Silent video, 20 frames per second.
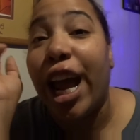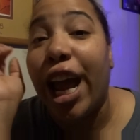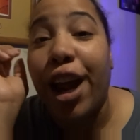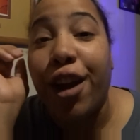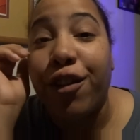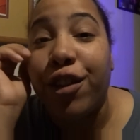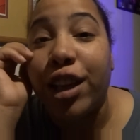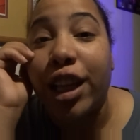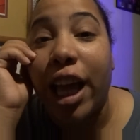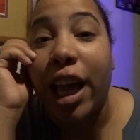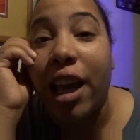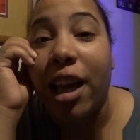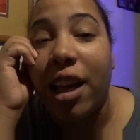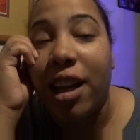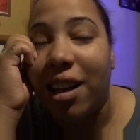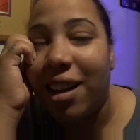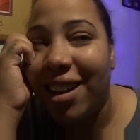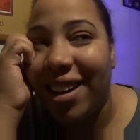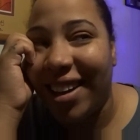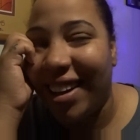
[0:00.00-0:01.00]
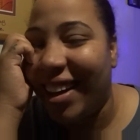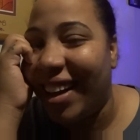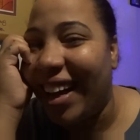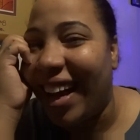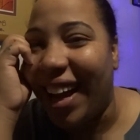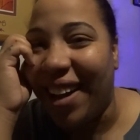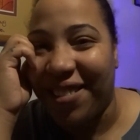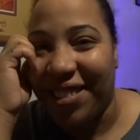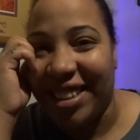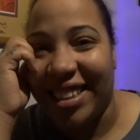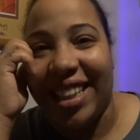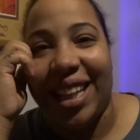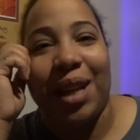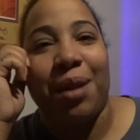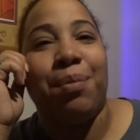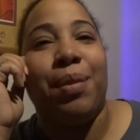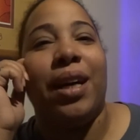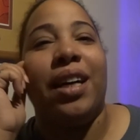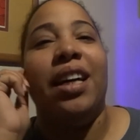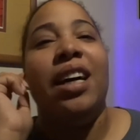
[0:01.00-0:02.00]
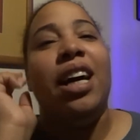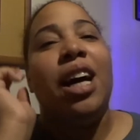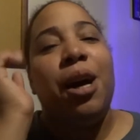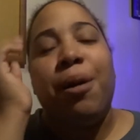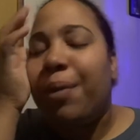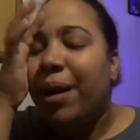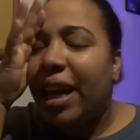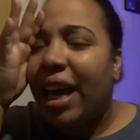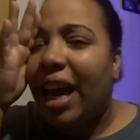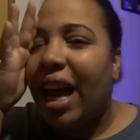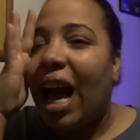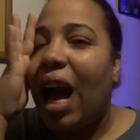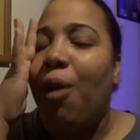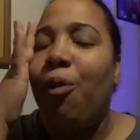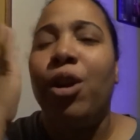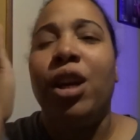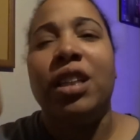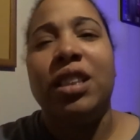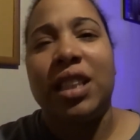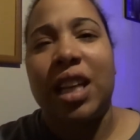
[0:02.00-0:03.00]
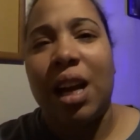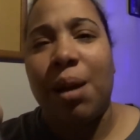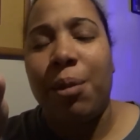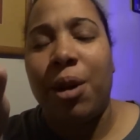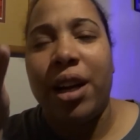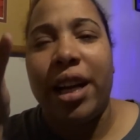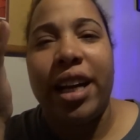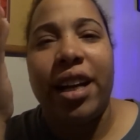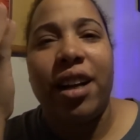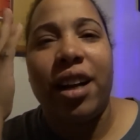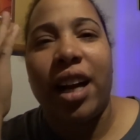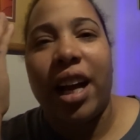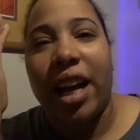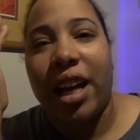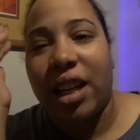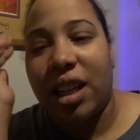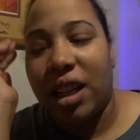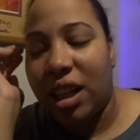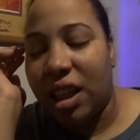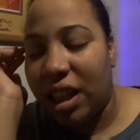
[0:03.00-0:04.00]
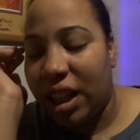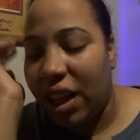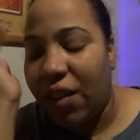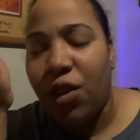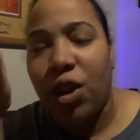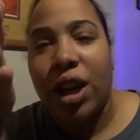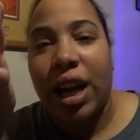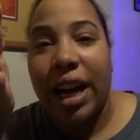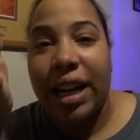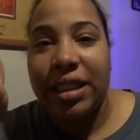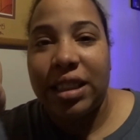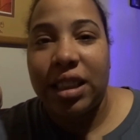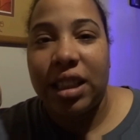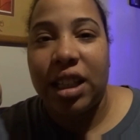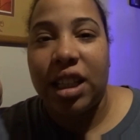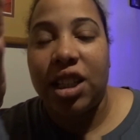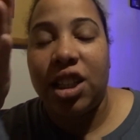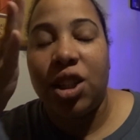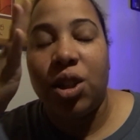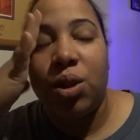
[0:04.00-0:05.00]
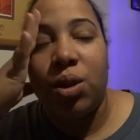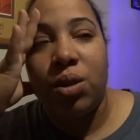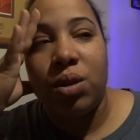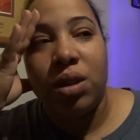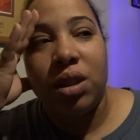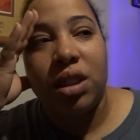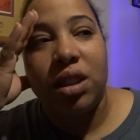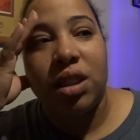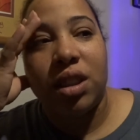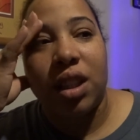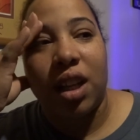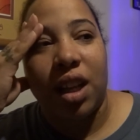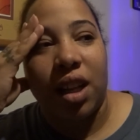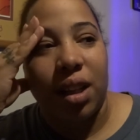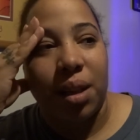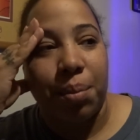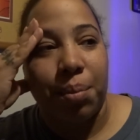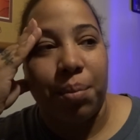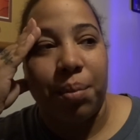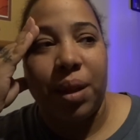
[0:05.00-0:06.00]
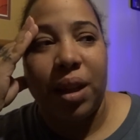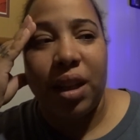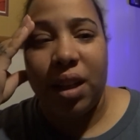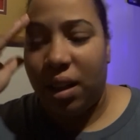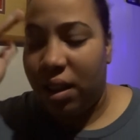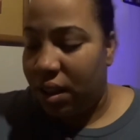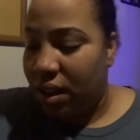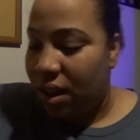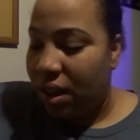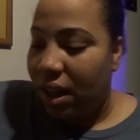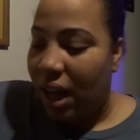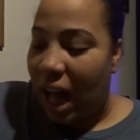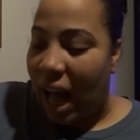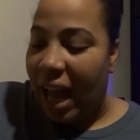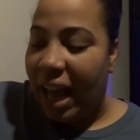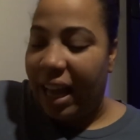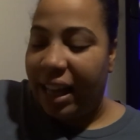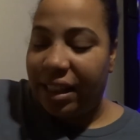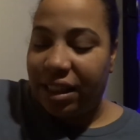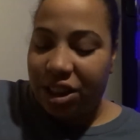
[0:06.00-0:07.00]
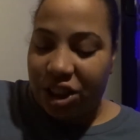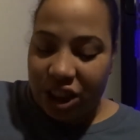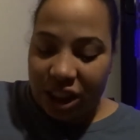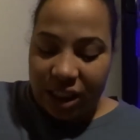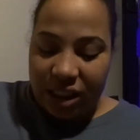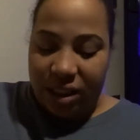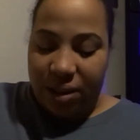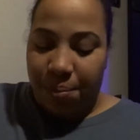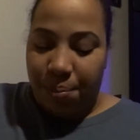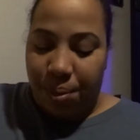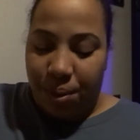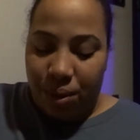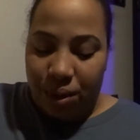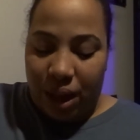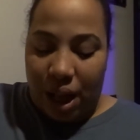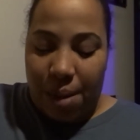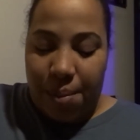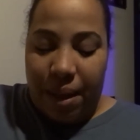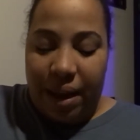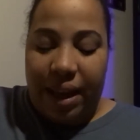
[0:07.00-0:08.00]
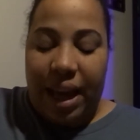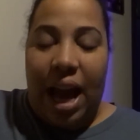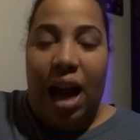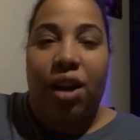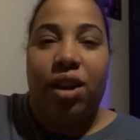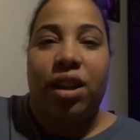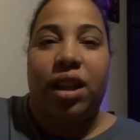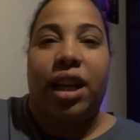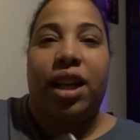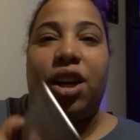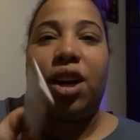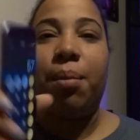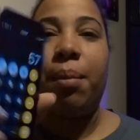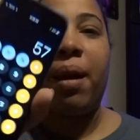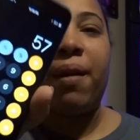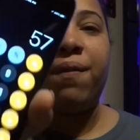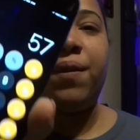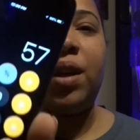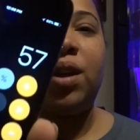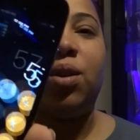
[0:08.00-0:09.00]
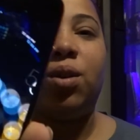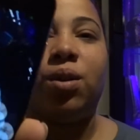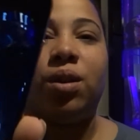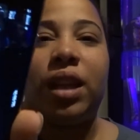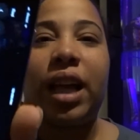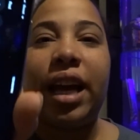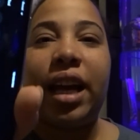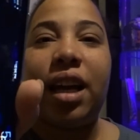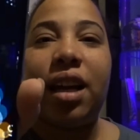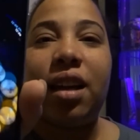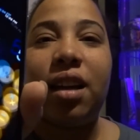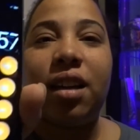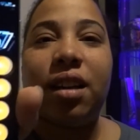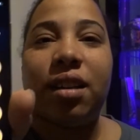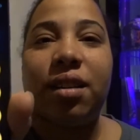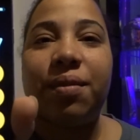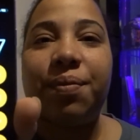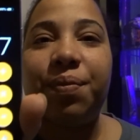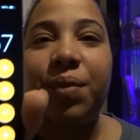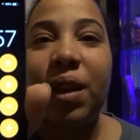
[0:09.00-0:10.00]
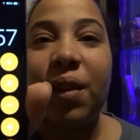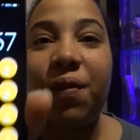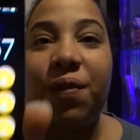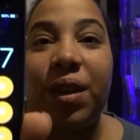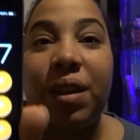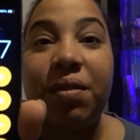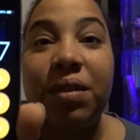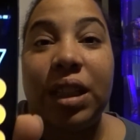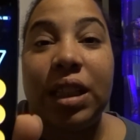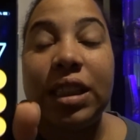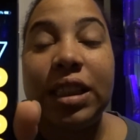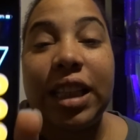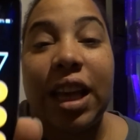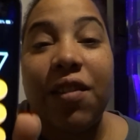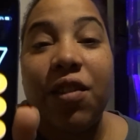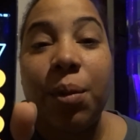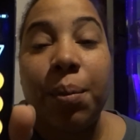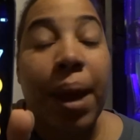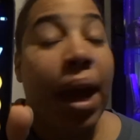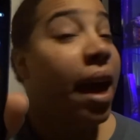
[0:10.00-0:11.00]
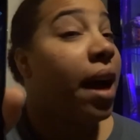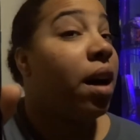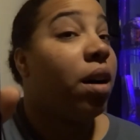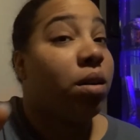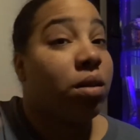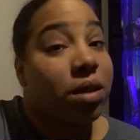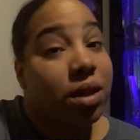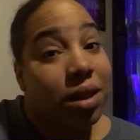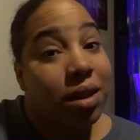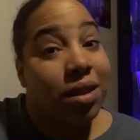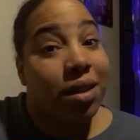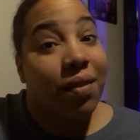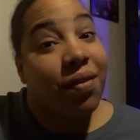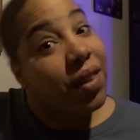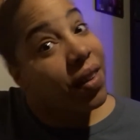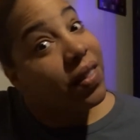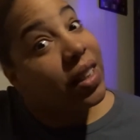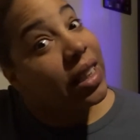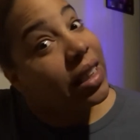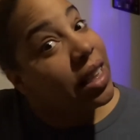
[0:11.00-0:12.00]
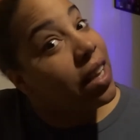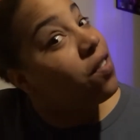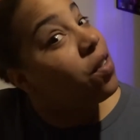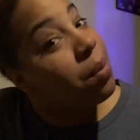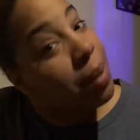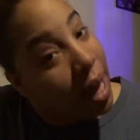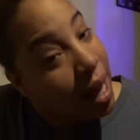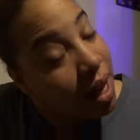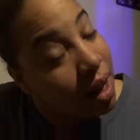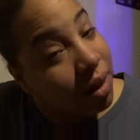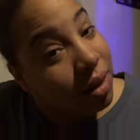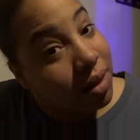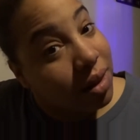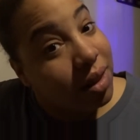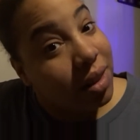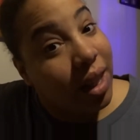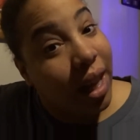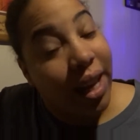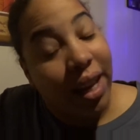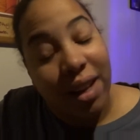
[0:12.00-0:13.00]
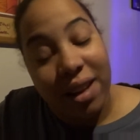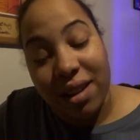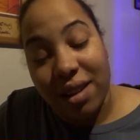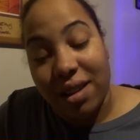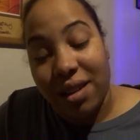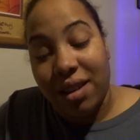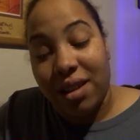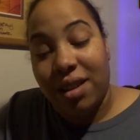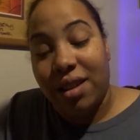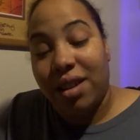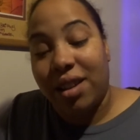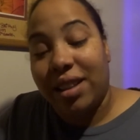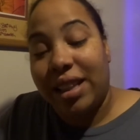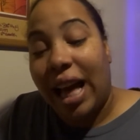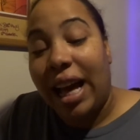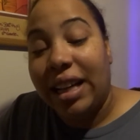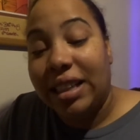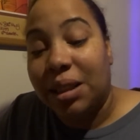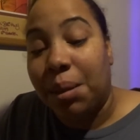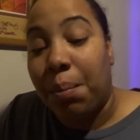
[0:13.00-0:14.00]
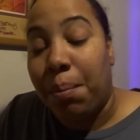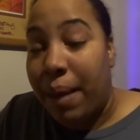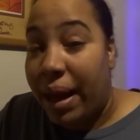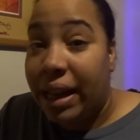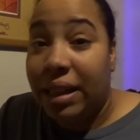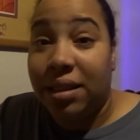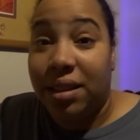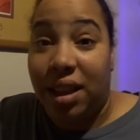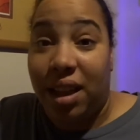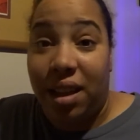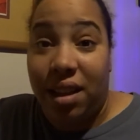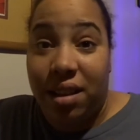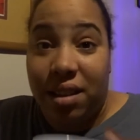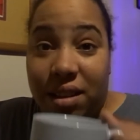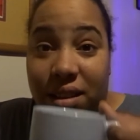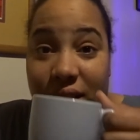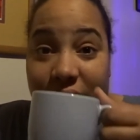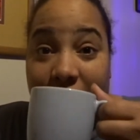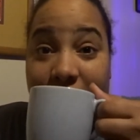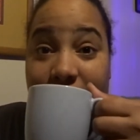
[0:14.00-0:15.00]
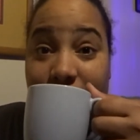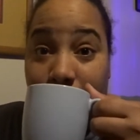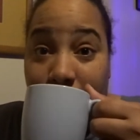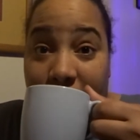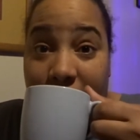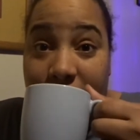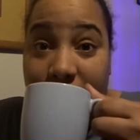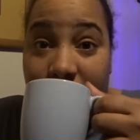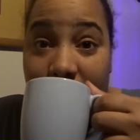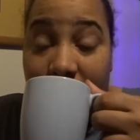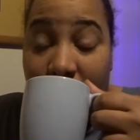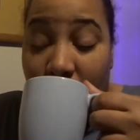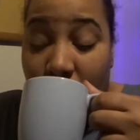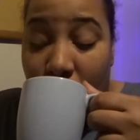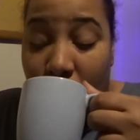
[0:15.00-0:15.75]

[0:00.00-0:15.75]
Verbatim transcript: fries. Everything. But yeah, I wanted to come on here and give you guys the good news. I had just pulled out my calculator on my phone, like 57 pounds. 57 pounds. Like, that is amazing. That's amazing.